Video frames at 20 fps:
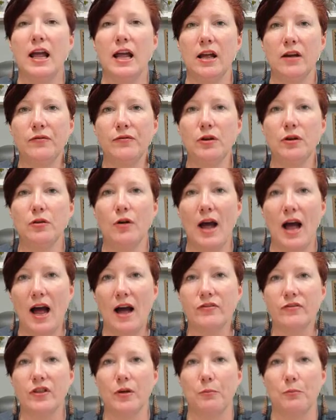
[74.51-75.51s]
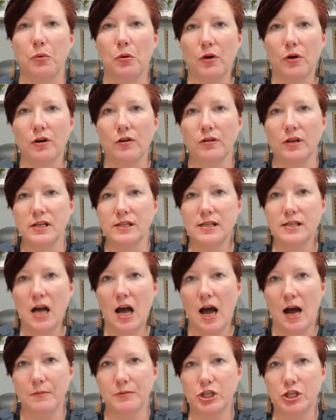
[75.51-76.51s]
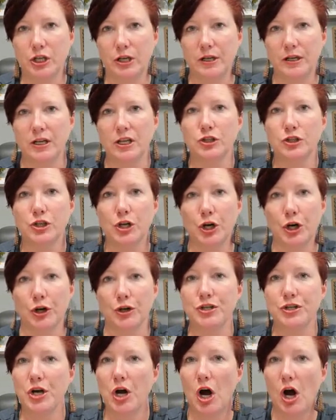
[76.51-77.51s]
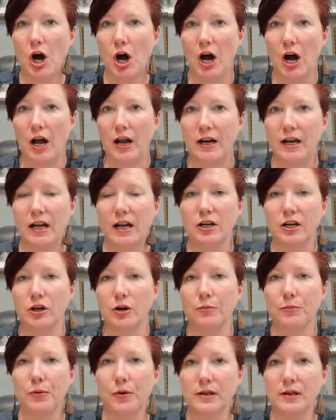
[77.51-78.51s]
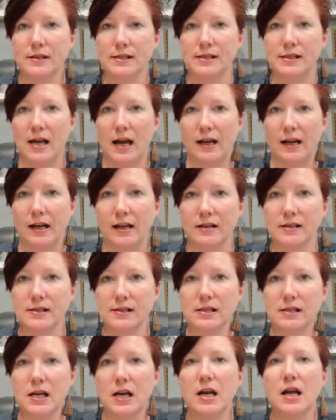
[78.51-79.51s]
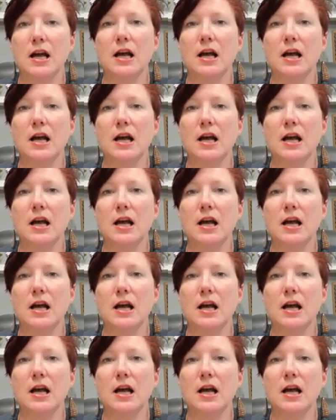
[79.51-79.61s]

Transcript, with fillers: if you have the borderless option turned on in your print settings,